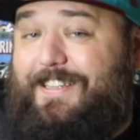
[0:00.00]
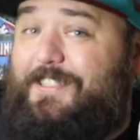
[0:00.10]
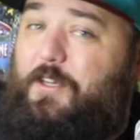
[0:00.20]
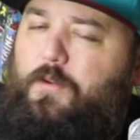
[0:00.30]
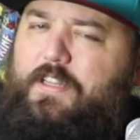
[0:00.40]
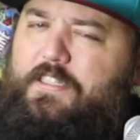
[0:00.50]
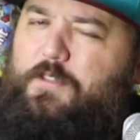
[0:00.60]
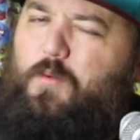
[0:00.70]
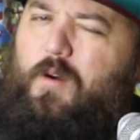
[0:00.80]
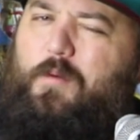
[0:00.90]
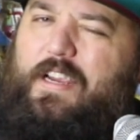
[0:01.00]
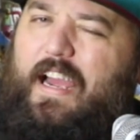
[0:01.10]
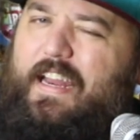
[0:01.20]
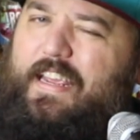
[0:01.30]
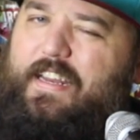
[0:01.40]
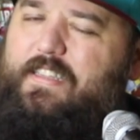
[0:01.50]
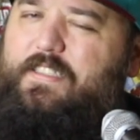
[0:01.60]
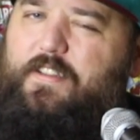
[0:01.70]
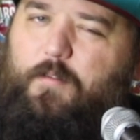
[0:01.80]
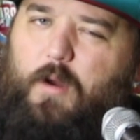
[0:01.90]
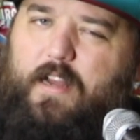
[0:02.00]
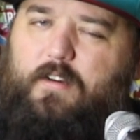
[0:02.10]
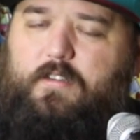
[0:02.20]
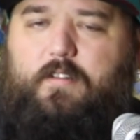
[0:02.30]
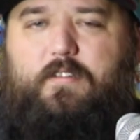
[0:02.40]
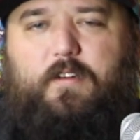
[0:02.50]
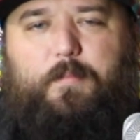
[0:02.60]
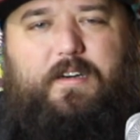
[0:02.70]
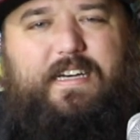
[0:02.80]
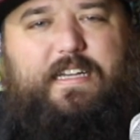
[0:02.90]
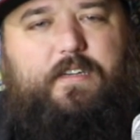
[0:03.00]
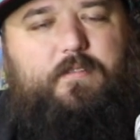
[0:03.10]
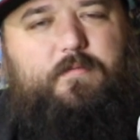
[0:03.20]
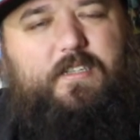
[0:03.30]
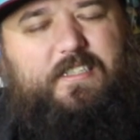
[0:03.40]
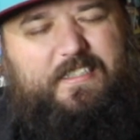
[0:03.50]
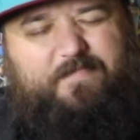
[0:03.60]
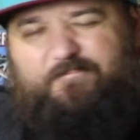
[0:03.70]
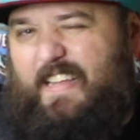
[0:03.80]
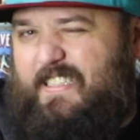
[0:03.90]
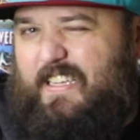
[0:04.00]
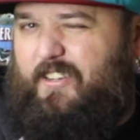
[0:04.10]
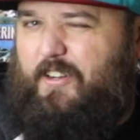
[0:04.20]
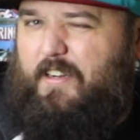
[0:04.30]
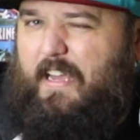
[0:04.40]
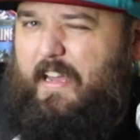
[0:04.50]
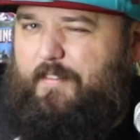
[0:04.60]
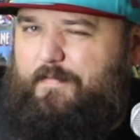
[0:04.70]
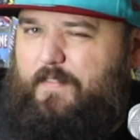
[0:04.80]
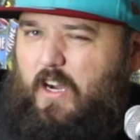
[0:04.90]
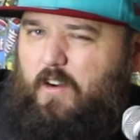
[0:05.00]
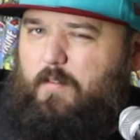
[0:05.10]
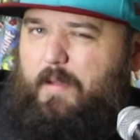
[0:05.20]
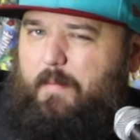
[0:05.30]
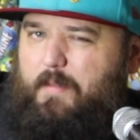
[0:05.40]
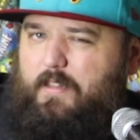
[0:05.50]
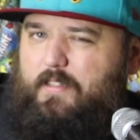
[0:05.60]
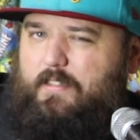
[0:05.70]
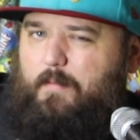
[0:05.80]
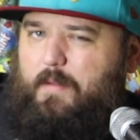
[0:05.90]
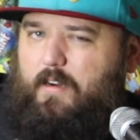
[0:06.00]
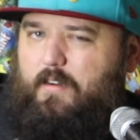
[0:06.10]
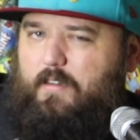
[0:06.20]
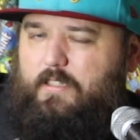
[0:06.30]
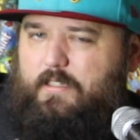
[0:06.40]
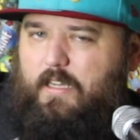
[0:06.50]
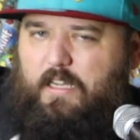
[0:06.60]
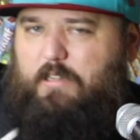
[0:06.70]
So this is where we kind of get into the writers are a little bit like, really? That's how you're going to have Aquaman beat the Submariner?